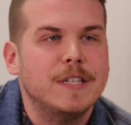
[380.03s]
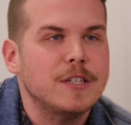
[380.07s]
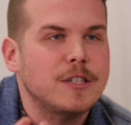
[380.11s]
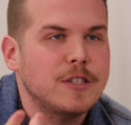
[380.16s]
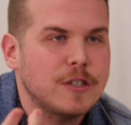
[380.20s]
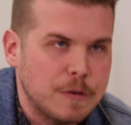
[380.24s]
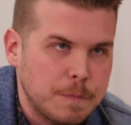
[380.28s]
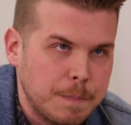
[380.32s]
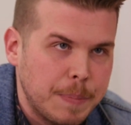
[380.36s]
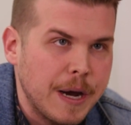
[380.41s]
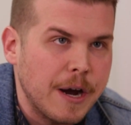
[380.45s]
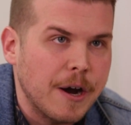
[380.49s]

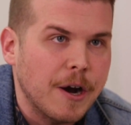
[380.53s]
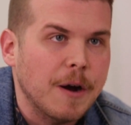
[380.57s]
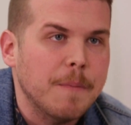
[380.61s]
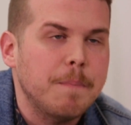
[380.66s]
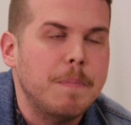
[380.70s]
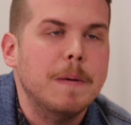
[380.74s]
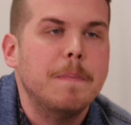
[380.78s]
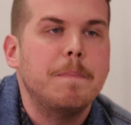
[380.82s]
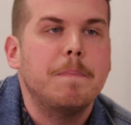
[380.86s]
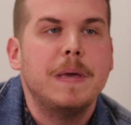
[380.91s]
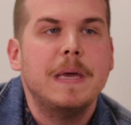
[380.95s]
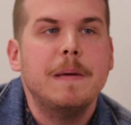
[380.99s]
despair,
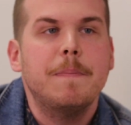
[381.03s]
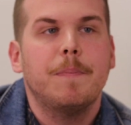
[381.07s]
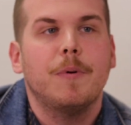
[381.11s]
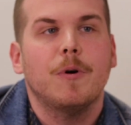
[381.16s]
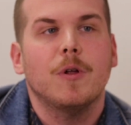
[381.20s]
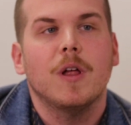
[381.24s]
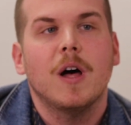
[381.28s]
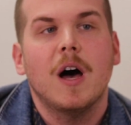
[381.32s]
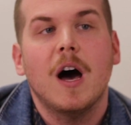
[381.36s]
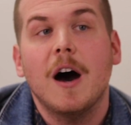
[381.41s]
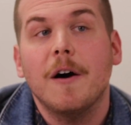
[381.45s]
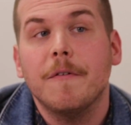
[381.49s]
but
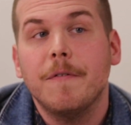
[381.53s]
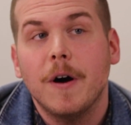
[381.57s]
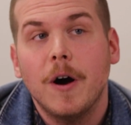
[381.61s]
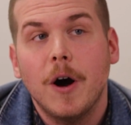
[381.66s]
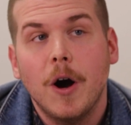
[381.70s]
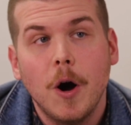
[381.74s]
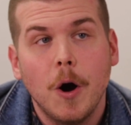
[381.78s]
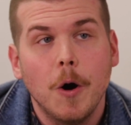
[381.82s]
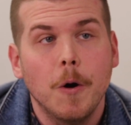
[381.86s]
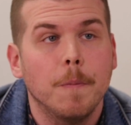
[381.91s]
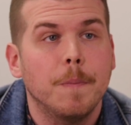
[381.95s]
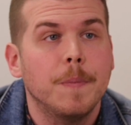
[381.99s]
people of
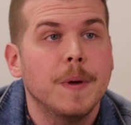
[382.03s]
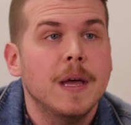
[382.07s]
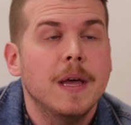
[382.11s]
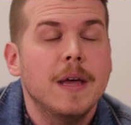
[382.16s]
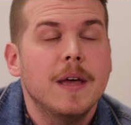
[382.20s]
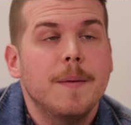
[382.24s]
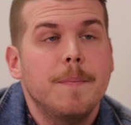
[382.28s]
hope.